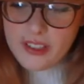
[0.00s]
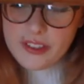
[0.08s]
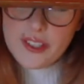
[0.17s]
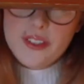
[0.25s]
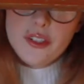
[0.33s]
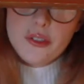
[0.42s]

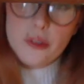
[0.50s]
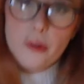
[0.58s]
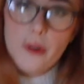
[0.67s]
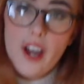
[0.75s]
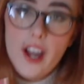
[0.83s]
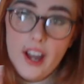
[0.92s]
to
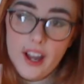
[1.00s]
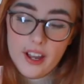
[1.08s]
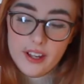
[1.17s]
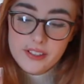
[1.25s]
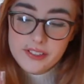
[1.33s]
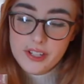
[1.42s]
do
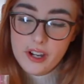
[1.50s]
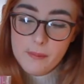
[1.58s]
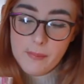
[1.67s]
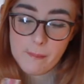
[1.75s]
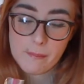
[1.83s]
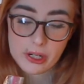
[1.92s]

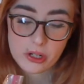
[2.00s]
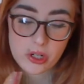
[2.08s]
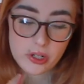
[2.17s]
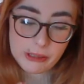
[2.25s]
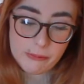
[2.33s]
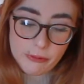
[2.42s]
some
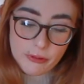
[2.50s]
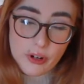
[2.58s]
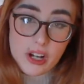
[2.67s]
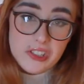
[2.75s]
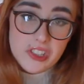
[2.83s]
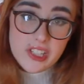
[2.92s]
buttercream
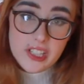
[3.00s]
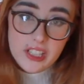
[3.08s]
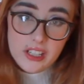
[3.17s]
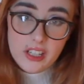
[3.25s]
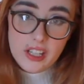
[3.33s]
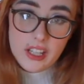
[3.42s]

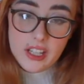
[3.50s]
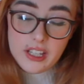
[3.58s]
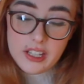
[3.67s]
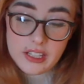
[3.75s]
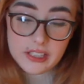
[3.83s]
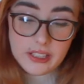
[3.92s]
frosting
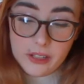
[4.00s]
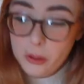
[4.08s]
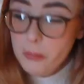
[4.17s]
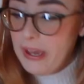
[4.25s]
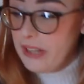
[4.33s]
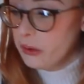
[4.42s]
yellow
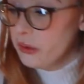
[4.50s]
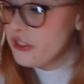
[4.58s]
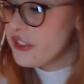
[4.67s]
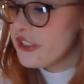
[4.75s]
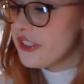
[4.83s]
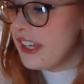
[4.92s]

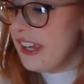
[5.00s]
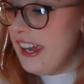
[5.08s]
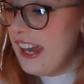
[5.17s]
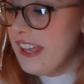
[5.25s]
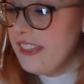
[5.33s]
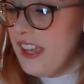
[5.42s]
petals,
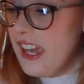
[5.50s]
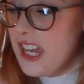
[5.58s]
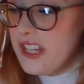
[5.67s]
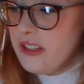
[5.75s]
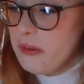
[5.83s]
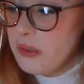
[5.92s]
and
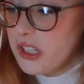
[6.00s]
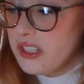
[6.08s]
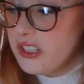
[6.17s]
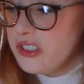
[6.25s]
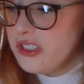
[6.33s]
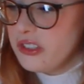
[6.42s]
then we're going
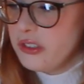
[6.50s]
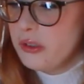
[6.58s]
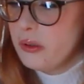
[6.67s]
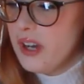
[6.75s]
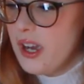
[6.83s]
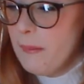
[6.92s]
to
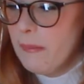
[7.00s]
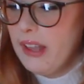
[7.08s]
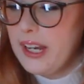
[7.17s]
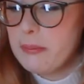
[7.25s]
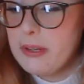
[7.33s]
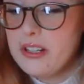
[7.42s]
do
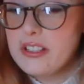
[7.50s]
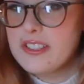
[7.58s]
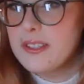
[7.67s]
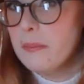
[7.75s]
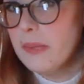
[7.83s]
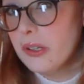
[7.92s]
blackberries
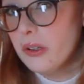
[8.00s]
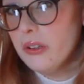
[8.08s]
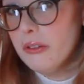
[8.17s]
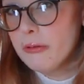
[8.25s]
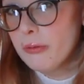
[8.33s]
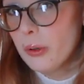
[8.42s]
in the
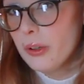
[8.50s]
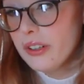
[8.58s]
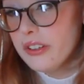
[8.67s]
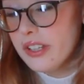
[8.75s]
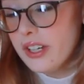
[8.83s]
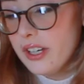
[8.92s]
middle for
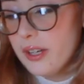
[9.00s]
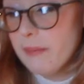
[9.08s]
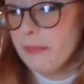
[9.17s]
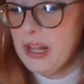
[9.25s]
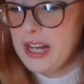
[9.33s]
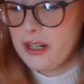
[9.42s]
the
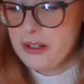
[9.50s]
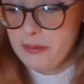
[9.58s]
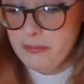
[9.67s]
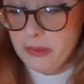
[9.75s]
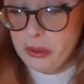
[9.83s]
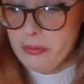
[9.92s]
black
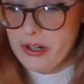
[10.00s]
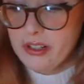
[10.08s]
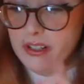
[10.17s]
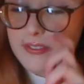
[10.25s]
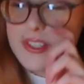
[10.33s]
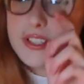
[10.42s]
middle part of the